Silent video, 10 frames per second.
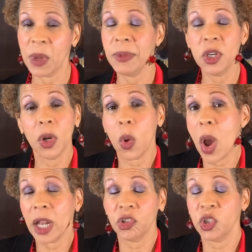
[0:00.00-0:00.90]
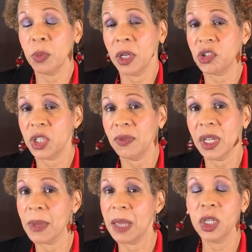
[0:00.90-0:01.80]
Maybe you don't watch too much
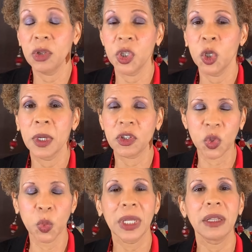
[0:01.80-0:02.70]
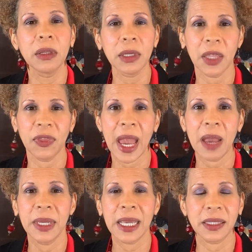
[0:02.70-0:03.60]
TV, maybe you do, but to really look at
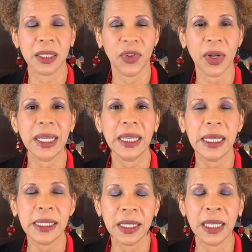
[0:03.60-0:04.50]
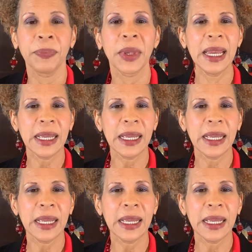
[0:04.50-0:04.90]
that, because it's very easy